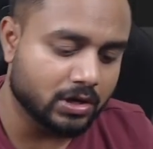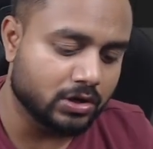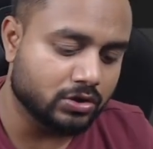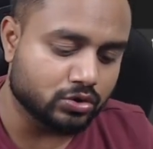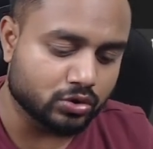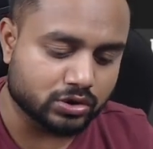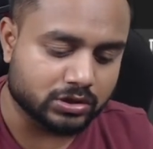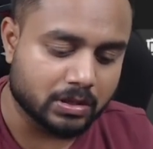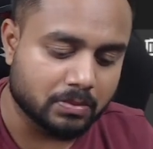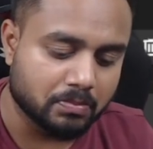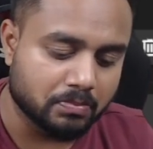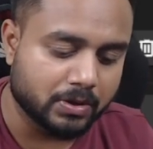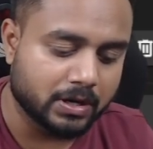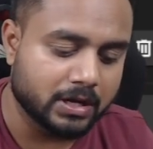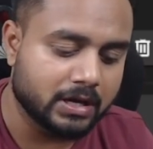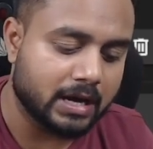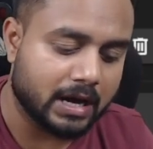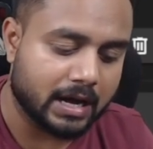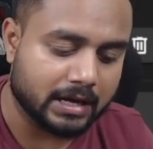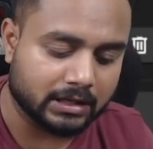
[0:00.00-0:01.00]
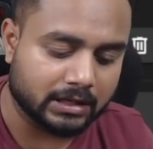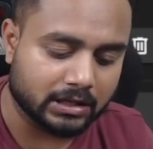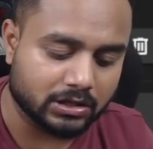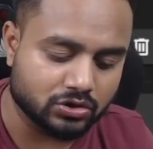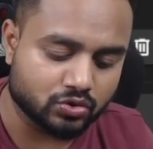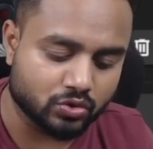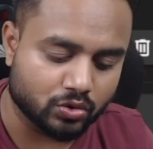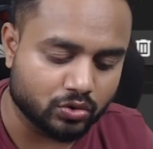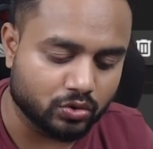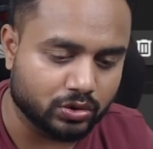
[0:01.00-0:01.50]
So simply I can
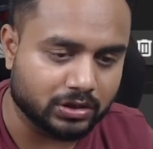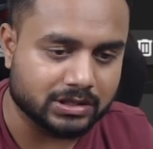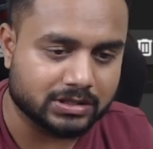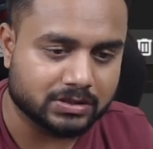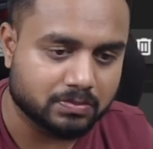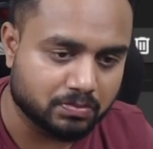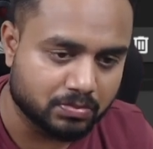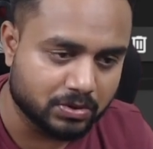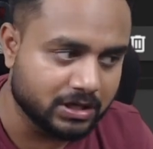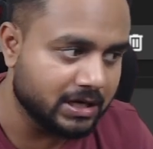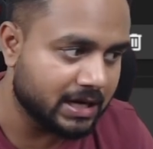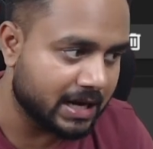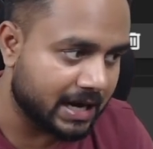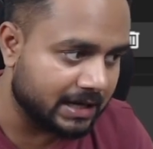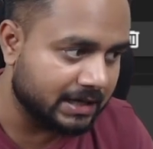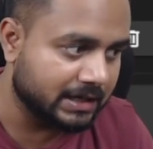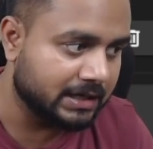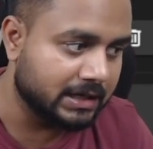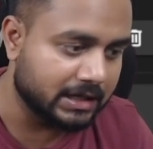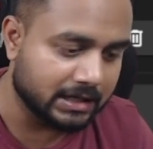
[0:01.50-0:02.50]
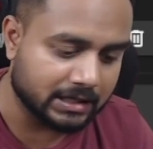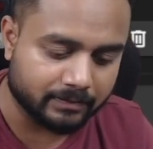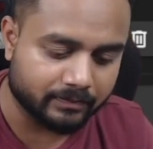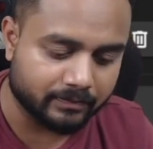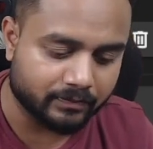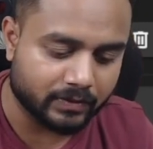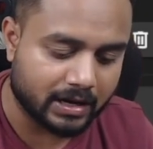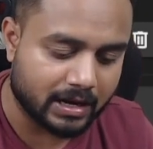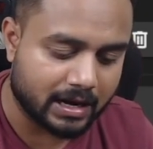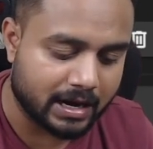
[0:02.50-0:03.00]
show you this PLT,
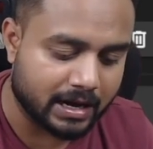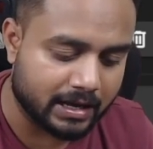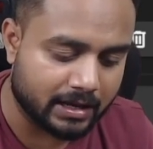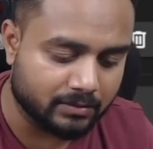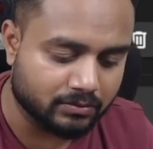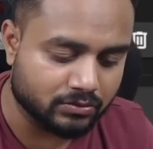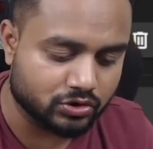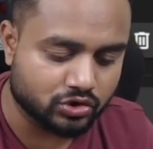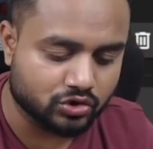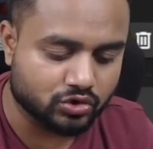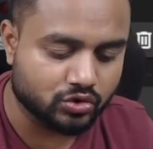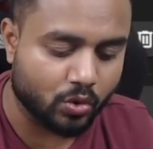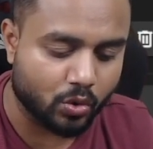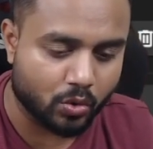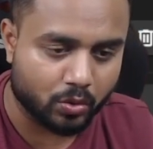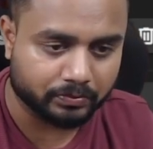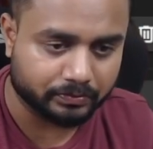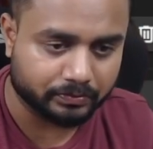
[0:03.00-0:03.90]
I am show,